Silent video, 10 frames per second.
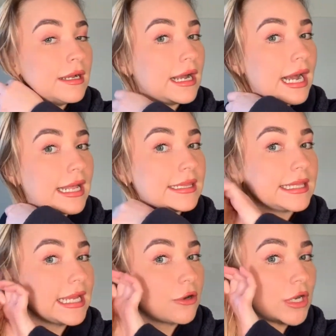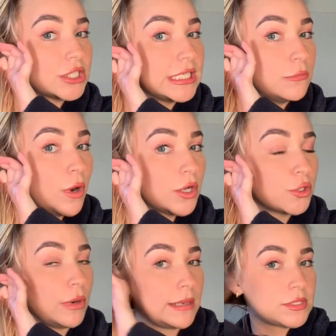and then gradually work
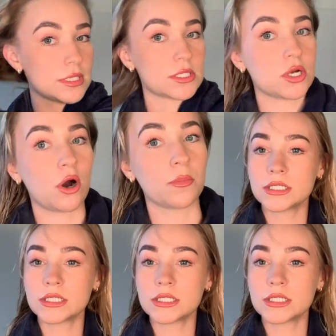your way up to the top.